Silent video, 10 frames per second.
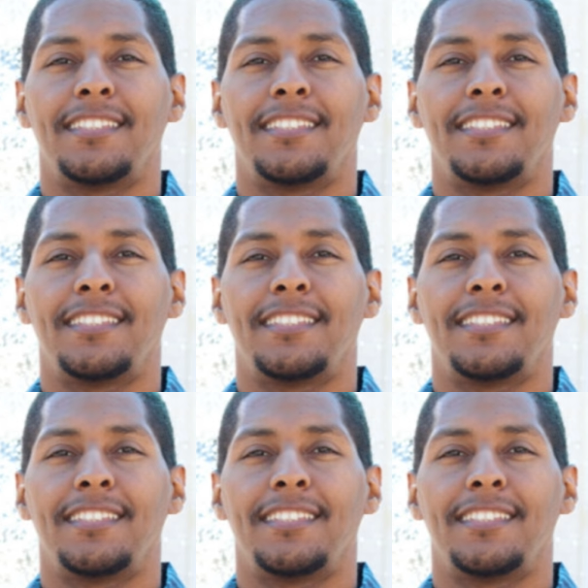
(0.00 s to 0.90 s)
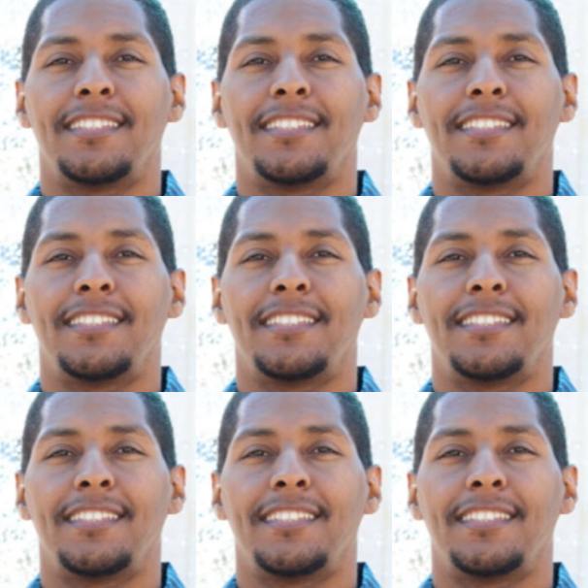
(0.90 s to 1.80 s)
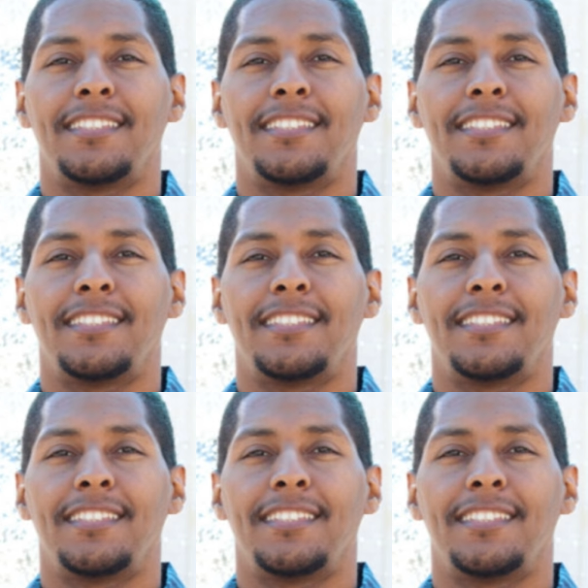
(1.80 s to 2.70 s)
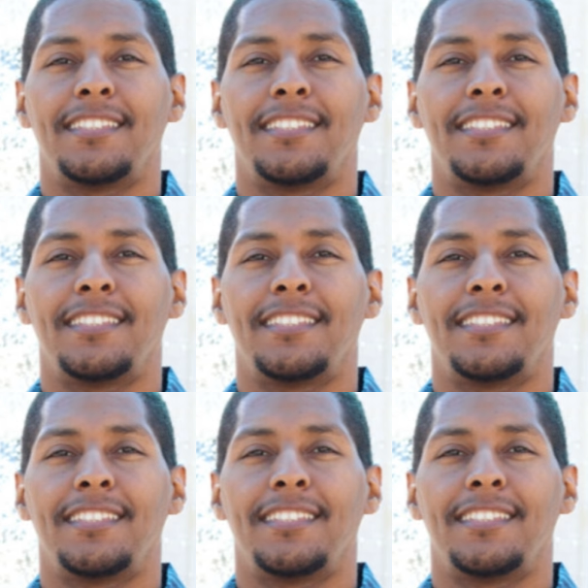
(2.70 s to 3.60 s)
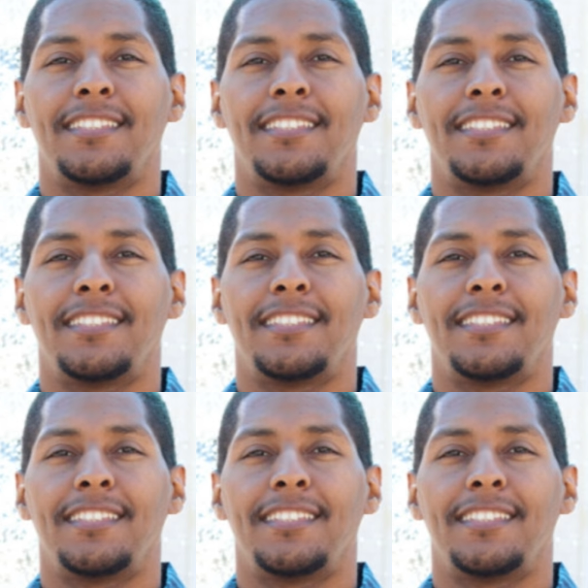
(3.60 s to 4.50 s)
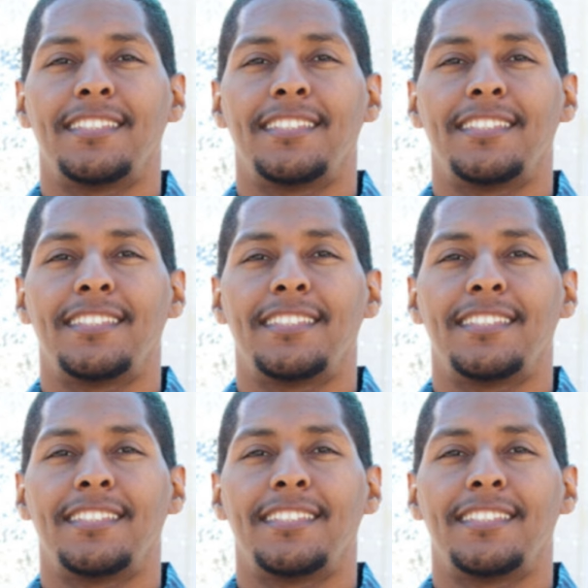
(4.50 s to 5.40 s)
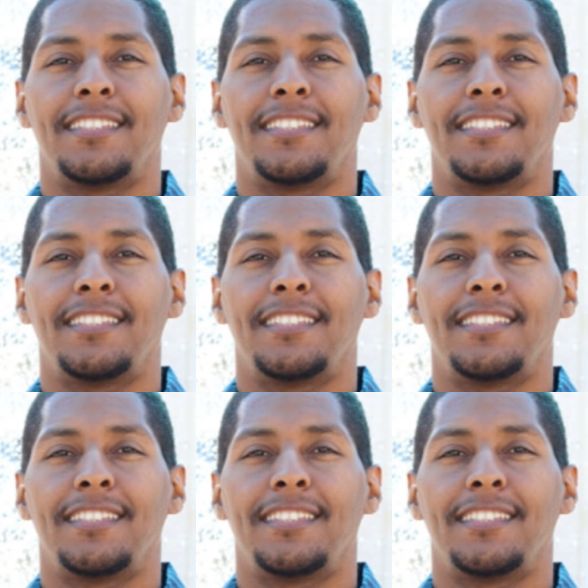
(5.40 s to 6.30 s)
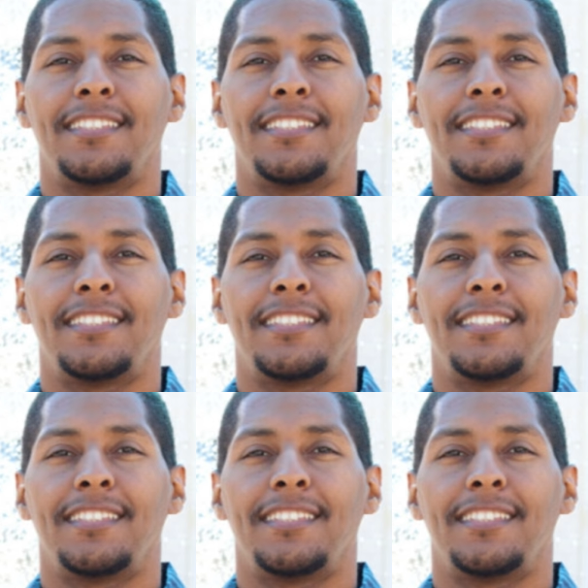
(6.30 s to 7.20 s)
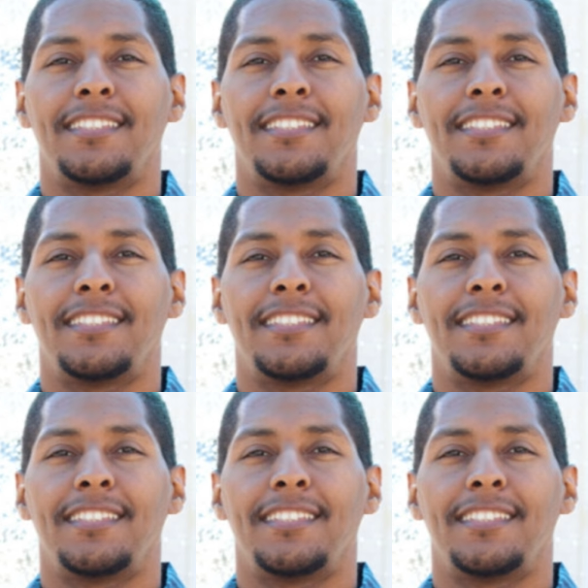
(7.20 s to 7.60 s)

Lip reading: The face doesn't move, so there is nothing to read.